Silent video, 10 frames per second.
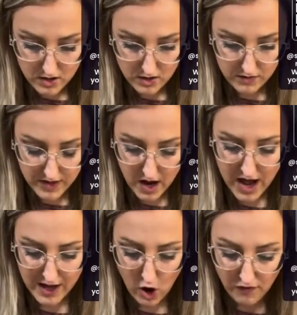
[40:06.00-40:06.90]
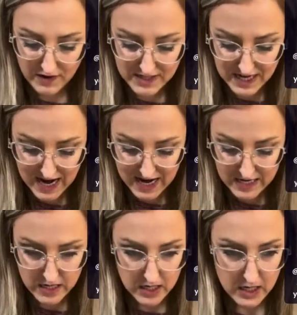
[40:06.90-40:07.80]
that I coffee stained
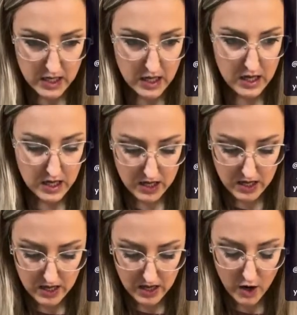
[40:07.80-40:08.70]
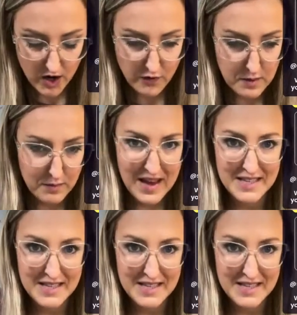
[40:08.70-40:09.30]
I got it from the bins.